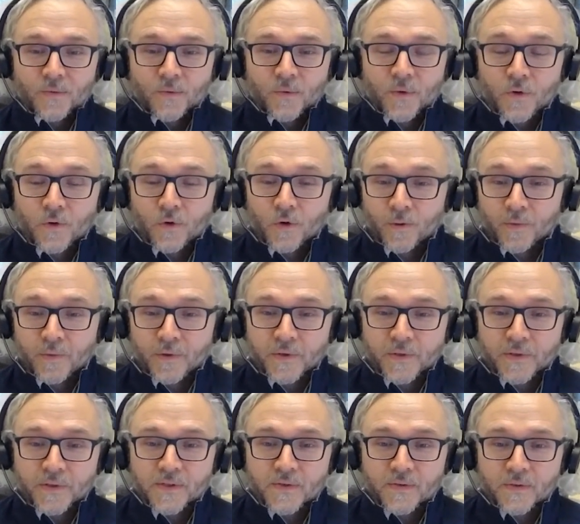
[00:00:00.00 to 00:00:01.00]

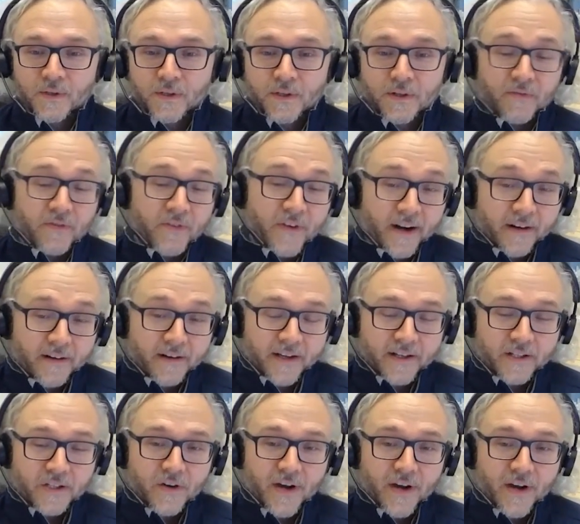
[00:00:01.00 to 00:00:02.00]
renewables look very
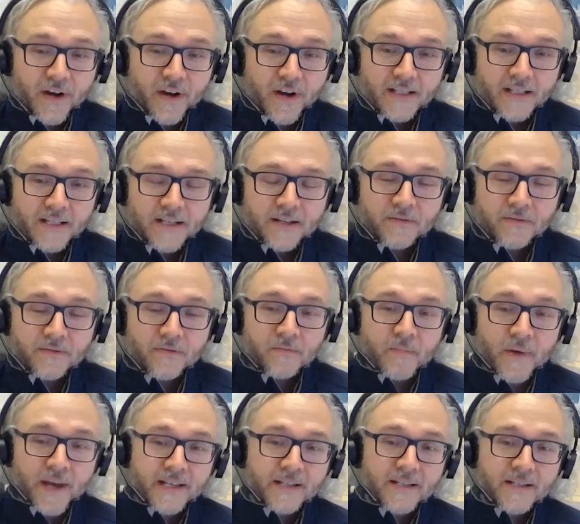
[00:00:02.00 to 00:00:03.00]
attractive
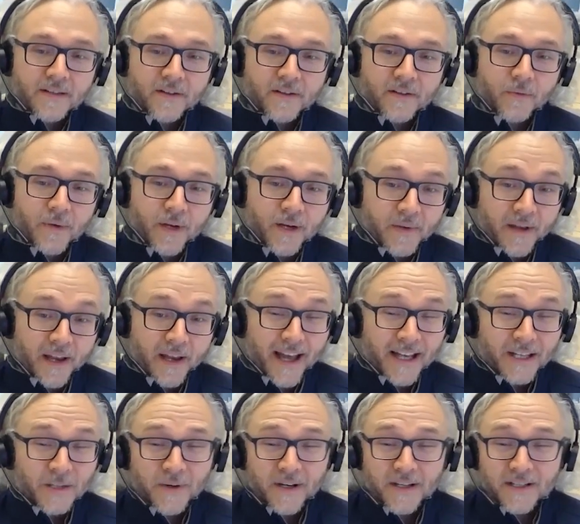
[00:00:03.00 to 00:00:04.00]
based on the run up in
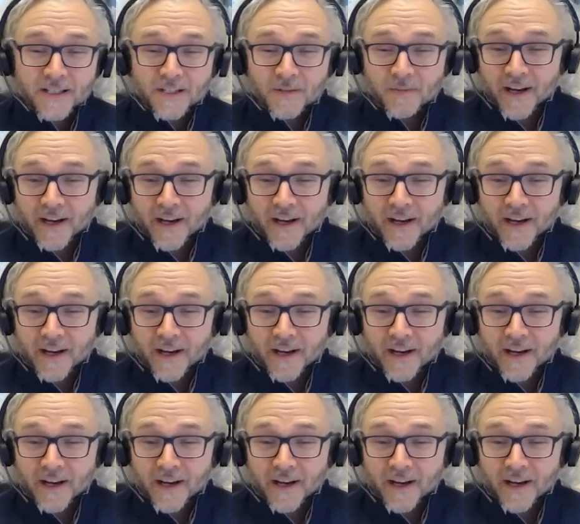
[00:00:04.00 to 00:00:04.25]
gas prices,